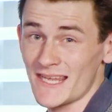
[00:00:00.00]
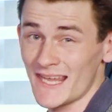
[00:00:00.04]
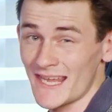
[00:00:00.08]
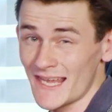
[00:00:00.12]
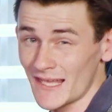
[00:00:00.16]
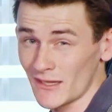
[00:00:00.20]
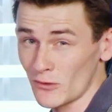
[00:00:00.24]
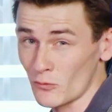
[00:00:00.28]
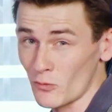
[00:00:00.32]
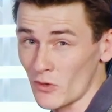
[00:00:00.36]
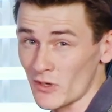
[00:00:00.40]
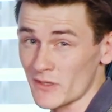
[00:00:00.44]

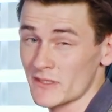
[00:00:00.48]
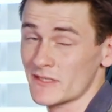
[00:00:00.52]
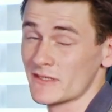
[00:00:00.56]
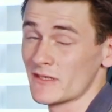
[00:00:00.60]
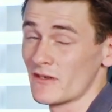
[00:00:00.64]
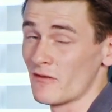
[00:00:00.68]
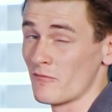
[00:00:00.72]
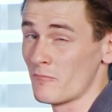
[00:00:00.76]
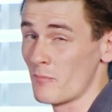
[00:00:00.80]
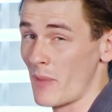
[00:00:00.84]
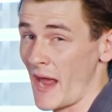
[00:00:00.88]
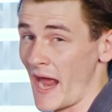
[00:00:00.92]
kilowatts
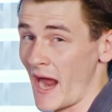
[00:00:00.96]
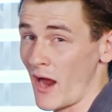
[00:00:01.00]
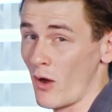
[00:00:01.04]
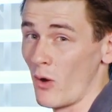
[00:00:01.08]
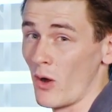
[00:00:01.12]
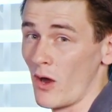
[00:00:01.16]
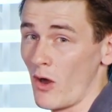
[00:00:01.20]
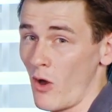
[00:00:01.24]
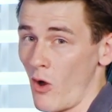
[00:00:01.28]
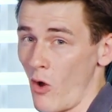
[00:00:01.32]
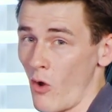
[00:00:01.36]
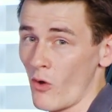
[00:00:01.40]
of
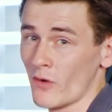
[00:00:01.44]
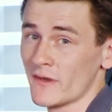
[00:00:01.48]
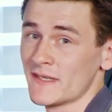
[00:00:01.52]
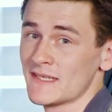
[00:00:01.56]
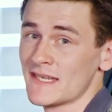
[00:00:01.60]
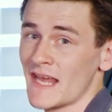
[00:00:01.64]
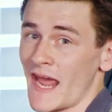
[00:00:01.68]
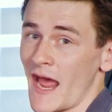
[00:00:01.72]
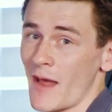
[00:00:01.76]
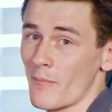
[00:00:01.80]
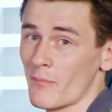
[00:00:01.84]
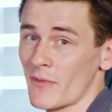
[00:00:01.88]
power on
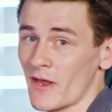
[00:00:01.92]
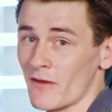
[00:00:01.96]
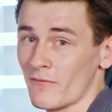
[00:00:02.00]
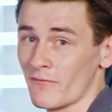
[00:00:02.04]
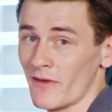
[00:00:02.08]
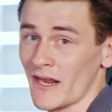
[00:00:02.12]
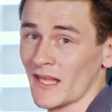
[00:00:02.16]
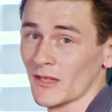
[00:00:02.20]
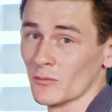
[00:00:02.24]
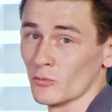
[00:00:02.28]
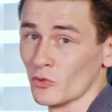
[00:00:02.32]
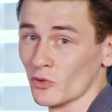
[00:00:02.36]
tap
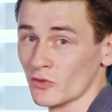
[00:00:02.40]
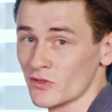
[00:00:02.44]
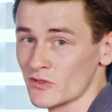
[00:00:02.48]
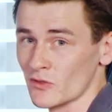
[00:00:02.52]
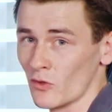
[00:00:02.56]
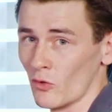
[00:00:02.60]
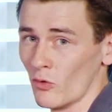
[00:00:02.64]
available to